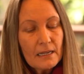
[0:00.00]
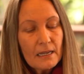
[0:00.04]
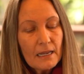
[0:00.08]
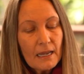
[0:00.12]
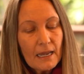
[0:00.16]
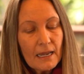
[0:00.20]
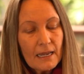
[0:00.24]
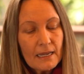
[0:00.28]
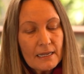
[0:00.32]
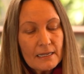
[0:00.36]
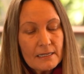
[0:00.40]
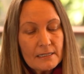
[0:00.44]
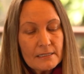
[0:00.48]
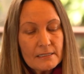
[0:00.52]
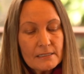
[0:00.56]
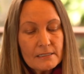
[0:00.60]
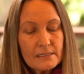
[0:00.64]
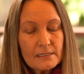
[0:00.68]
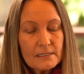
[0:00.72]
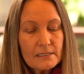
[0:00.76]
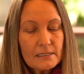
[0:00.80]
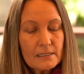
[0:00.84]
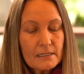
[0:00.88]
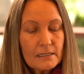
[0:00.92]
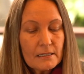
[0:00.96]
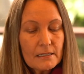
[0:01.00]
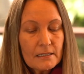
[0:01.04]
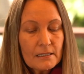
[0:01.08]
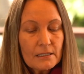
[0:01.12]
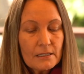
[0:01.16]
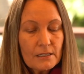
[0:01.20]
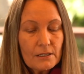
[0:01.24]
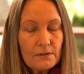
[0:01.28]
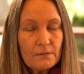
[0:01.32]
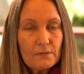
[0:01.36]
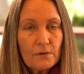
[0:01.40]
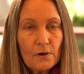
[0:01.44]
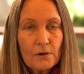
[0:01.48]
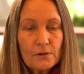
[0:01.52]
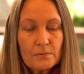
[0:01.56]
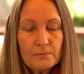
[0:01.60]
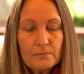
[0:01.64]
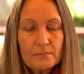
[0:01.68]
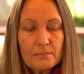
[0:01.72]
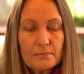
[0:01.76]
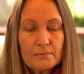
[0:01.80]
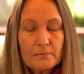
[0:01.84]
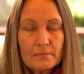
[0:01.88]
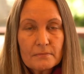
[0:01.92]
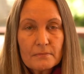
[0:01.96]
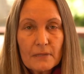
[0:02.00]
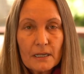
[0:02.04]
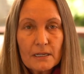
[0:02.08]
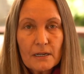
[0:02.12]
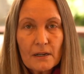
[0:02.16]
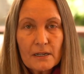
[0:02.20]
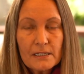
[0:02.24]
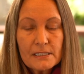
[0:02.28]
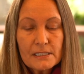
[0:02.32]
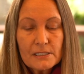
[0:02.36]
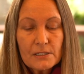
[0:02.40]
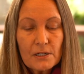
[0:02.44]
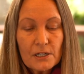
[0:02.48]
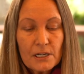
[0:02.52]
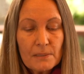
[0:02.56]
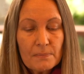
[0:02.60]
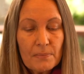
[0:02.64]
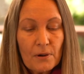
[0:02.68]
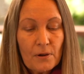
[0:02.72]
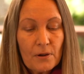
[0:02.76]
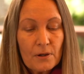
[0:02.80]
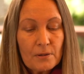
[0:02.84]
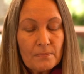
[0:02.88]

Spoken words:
And you've got a nice sturdy pot.